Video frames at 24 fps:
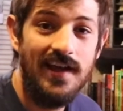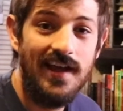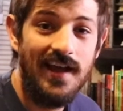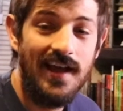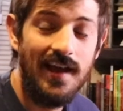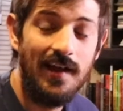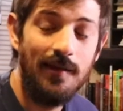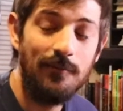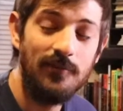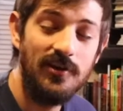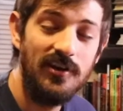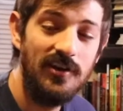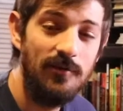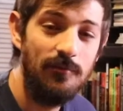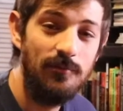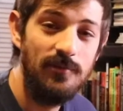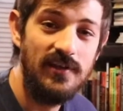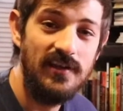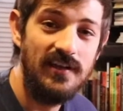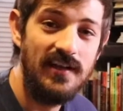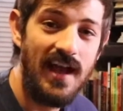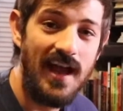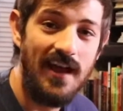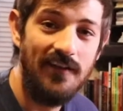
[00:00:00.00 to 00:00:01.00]
and I'm going to
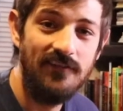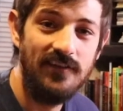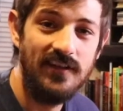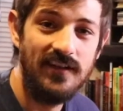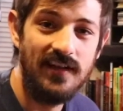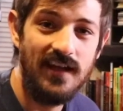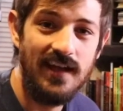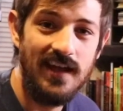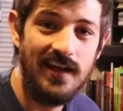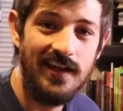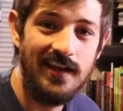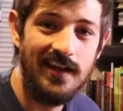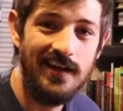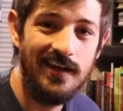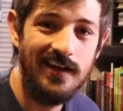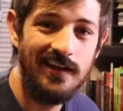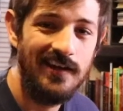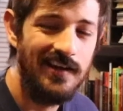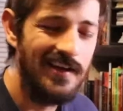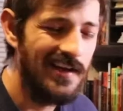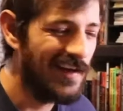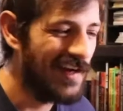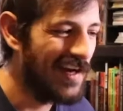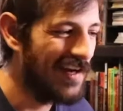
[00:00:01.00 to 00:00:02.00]
be having
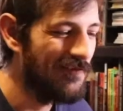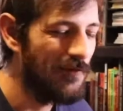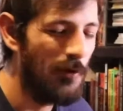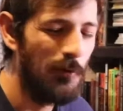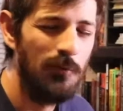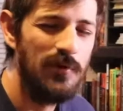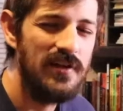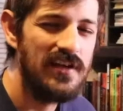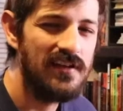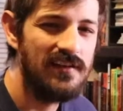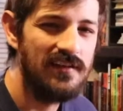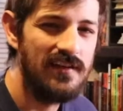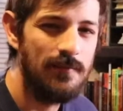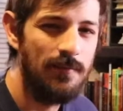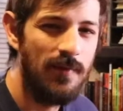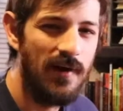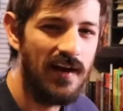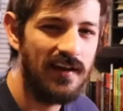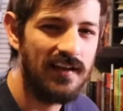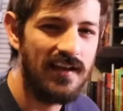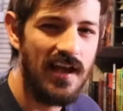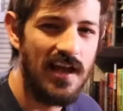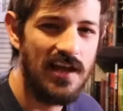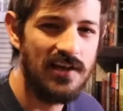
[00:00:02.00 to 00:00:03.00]
a kind of a weekly
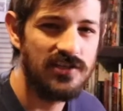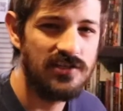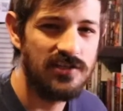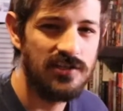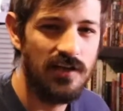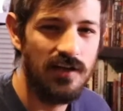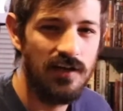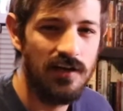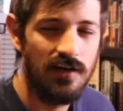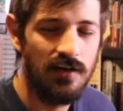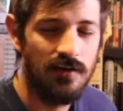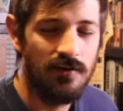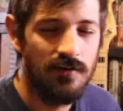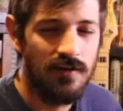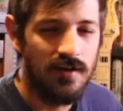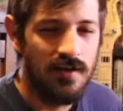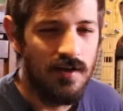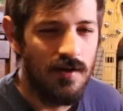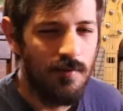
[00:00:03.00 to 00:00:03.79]
podcast show,